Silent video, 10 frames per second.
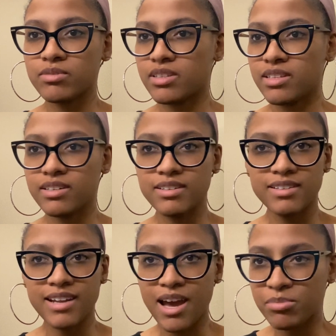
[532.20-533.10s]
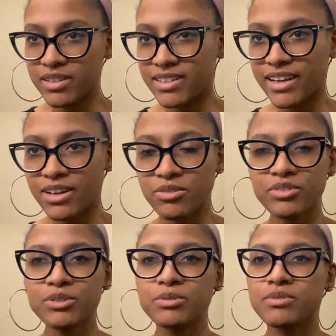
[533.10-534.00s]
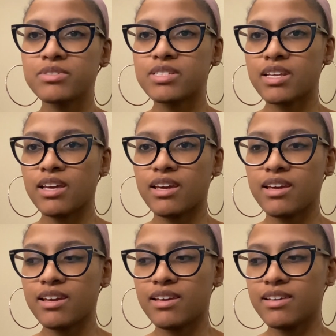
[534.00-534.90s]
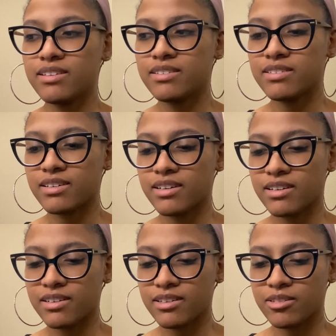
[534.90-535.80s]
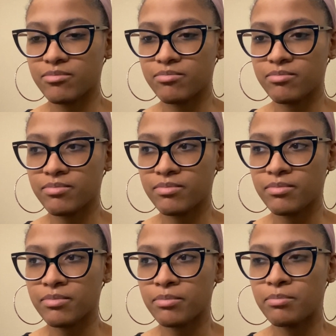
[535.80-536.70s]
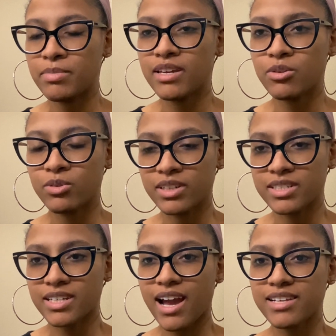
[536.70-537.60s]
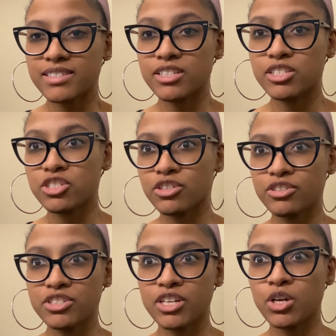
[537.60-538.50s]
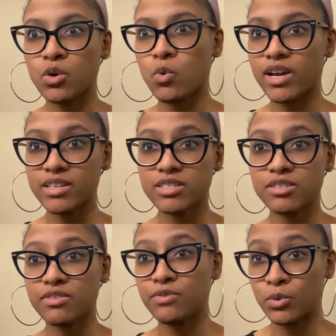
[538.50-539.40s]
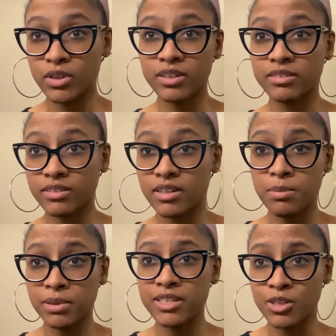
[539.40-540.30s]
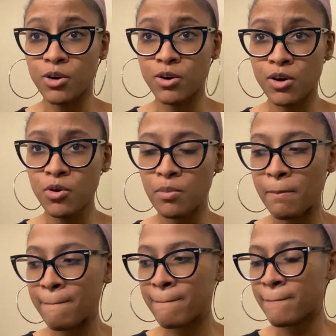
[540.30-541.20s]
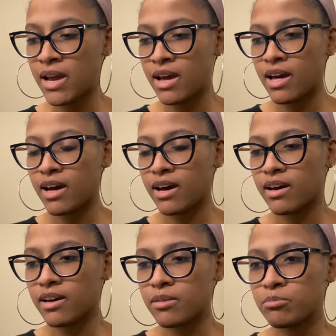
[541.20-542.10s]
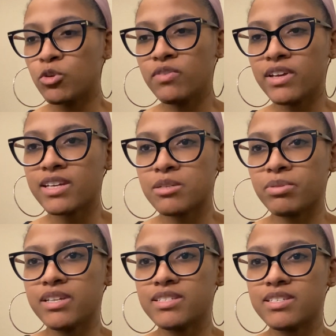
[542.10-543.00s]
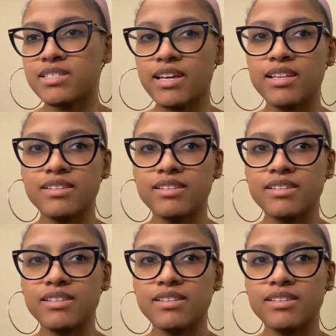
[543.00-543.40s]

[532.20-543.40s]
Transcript: the not putting down roots and being on this constant search and quest for a place called home. Moving into places that